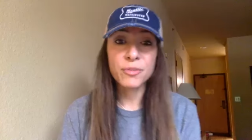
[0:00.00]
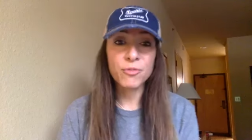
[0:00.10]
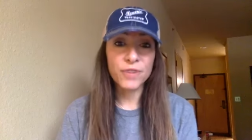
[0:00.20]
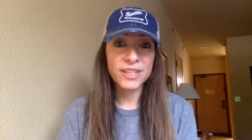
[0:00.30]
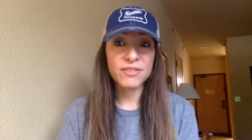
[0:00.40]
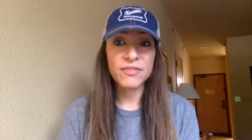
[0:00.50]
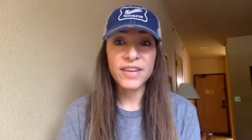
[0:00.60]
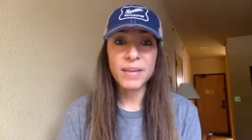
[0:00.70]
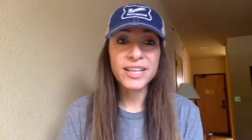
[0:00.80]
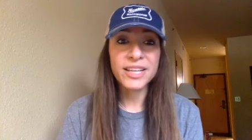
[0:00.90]
friends and
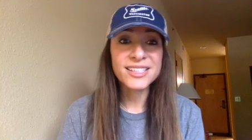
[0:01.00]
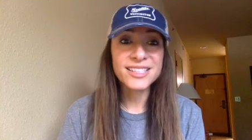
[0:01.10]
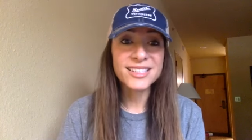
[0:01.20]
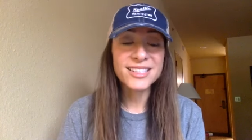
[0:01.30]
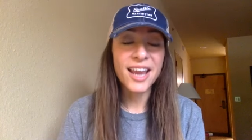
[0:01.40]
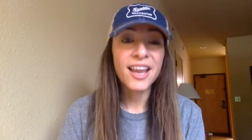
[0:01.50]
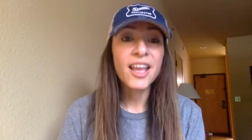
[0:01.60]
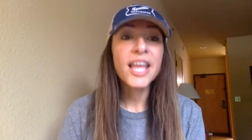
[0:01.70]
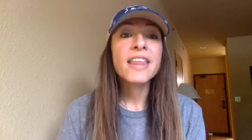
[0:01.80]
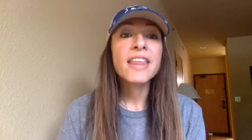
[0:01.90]
family and to say,
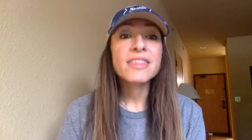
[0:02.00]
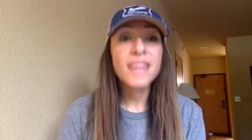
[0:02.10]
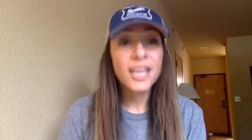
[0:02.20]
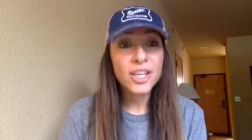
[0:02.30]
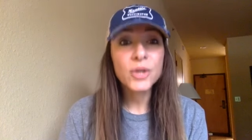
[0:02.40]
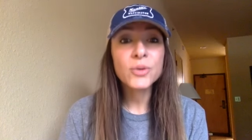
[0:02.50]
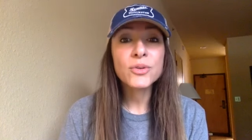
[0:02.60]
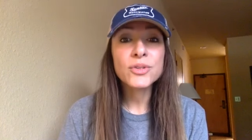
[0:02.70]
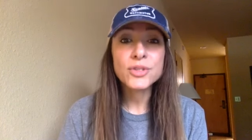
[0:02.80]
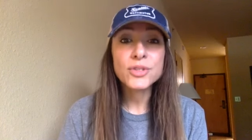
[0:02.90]
"Thank you
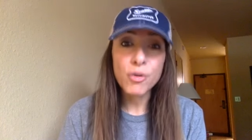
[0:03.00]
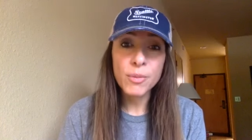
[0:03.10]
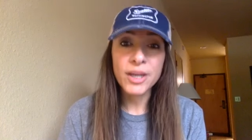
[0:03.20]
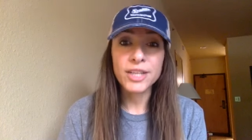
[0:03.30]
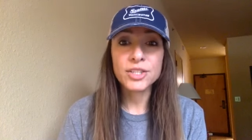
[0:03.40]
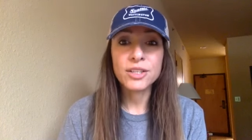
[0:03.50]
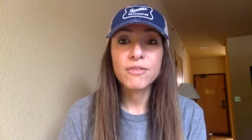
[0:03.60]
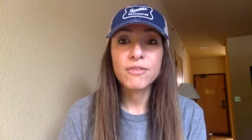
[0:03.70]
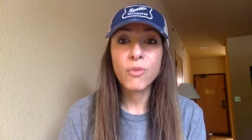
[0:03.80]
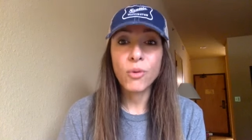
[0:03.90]
so much
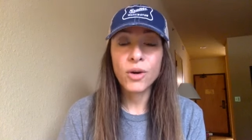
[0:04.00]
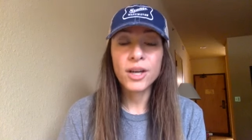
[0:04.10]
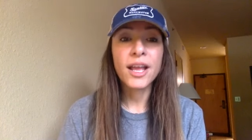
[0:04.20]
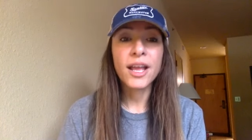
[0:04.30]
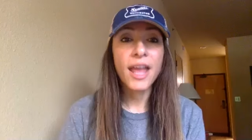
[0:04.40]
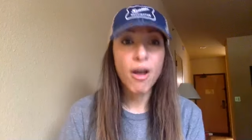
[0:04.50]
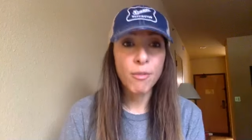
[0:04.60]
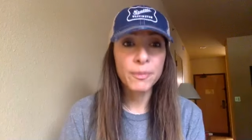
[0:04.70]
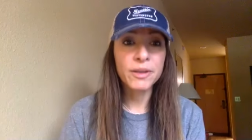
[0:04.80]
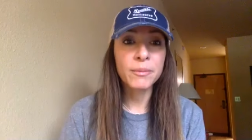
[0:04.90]
for
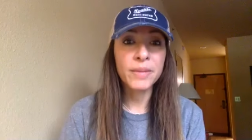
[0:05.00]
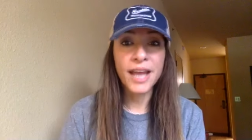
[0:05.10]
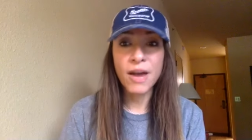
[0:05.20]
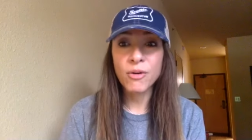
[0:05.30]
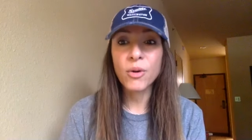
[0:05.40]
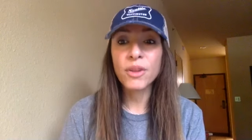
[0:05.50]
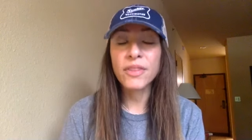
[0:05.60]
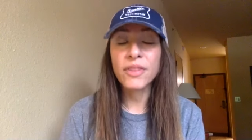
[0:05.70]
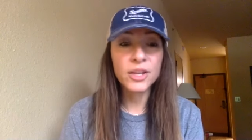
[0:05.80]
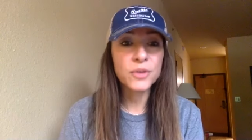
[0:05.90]
helping me out or
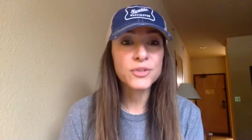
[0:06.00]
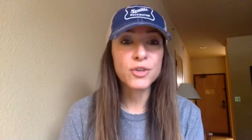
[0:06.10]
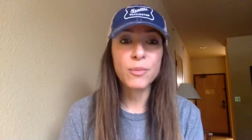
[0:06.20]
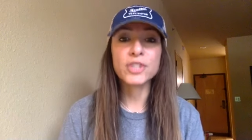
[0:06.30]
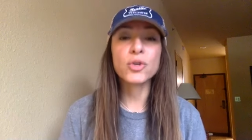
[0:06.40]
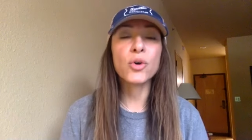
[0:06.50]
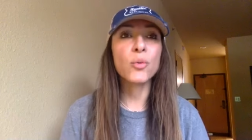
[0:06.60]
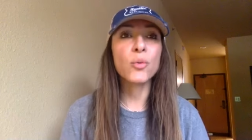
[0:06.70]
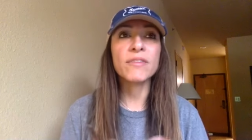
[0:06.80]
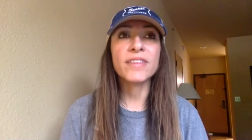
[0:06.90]
thank you so much
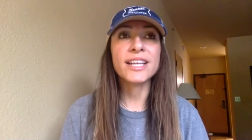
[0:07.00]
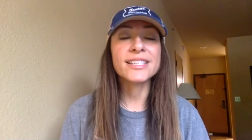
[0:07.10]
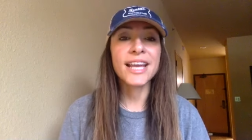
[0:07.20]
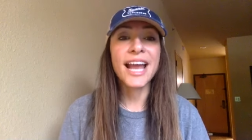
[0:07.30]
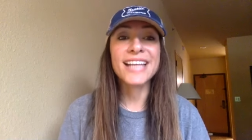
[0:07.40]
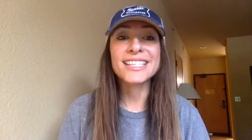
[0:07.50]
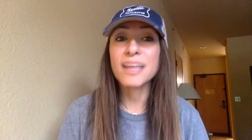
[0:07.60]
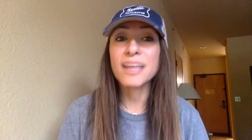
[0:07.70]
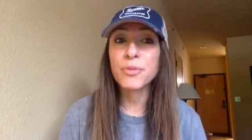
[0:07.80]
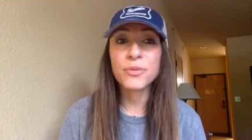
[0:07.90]
or what if they say i
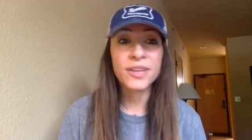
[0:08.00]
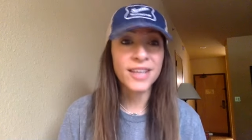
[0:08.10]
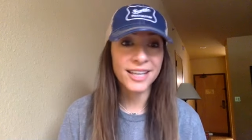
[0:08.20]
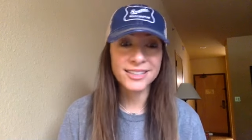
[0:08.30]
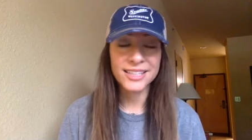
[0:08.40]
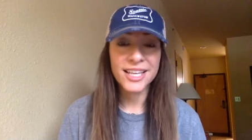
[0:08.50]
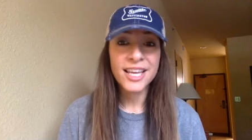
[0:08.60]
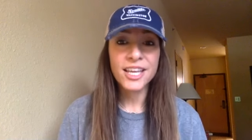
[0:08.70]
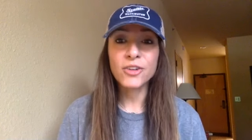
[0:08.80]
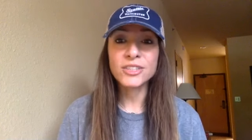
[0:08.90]
slept through the night
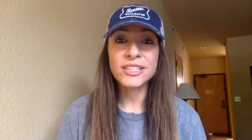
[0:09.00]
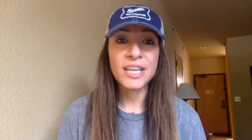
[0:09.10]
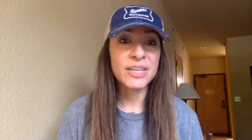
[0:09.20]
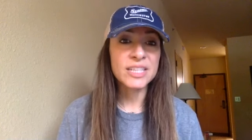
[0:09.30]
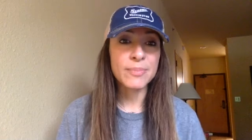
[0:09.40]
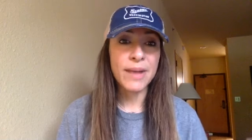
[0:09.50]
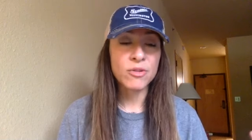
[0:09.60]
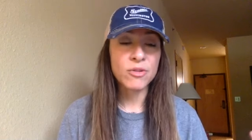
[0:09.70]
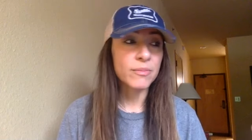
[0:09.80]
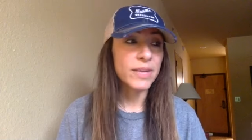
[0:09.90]
you know today my
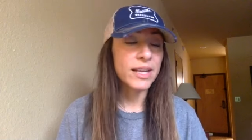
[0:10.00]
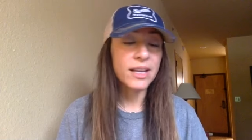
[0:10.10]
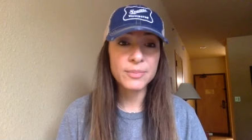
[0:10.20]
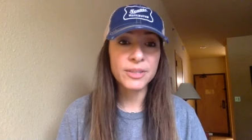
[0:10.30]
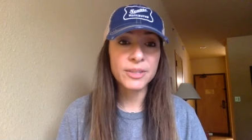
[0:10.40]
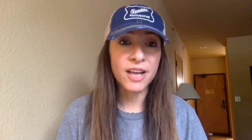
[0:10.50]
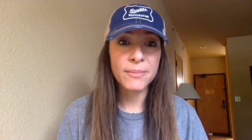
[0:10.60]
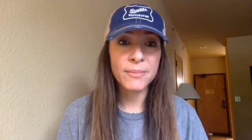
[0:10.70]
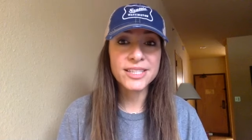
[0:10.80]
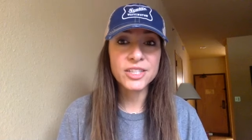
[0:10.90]
spouse my husband got
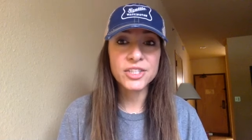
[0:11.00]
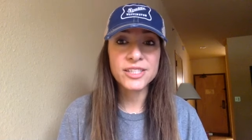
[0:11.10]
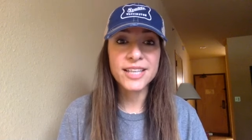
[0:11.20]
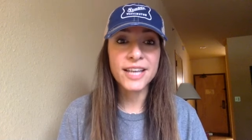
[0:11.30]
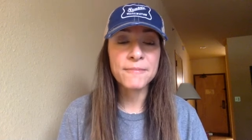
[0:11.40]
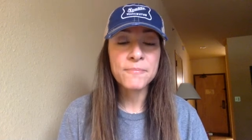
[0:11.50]
a message and said